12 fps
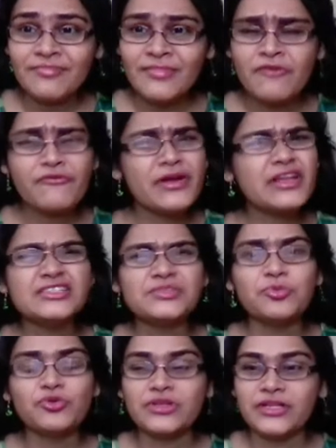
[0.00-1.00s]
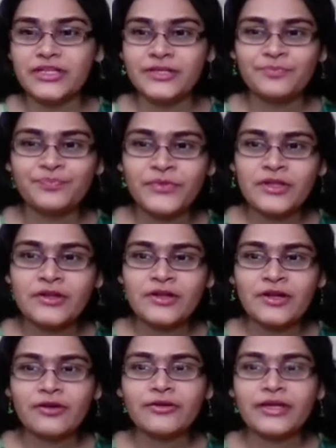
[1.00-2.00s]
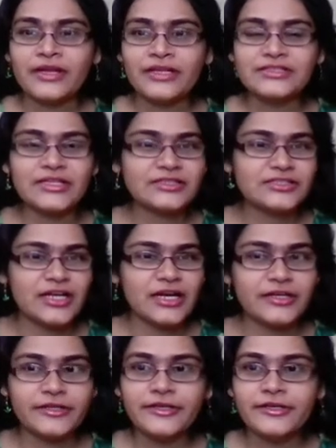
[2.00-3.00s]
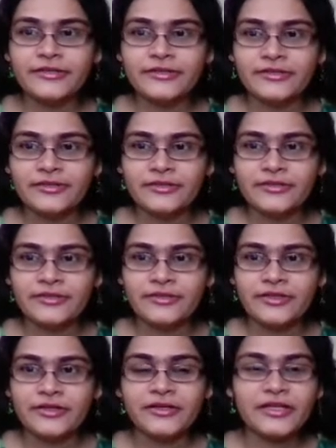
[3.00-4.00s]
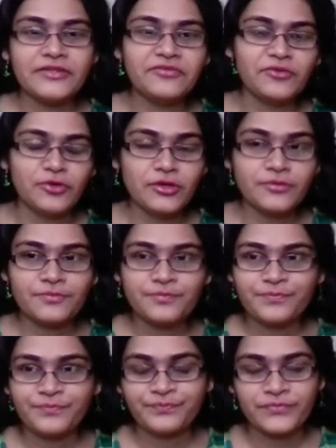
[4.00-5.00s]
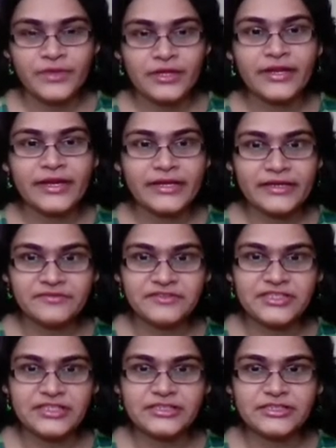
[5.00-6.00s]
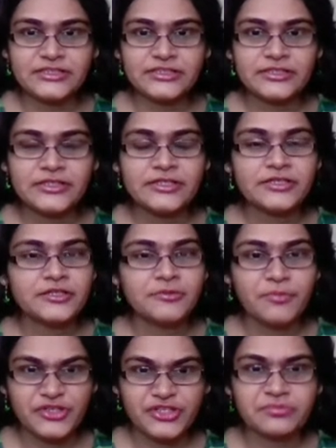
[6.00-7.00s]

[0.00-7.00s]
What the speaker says: very smoothly. Okay, let's get started. D4, knight f6, bishop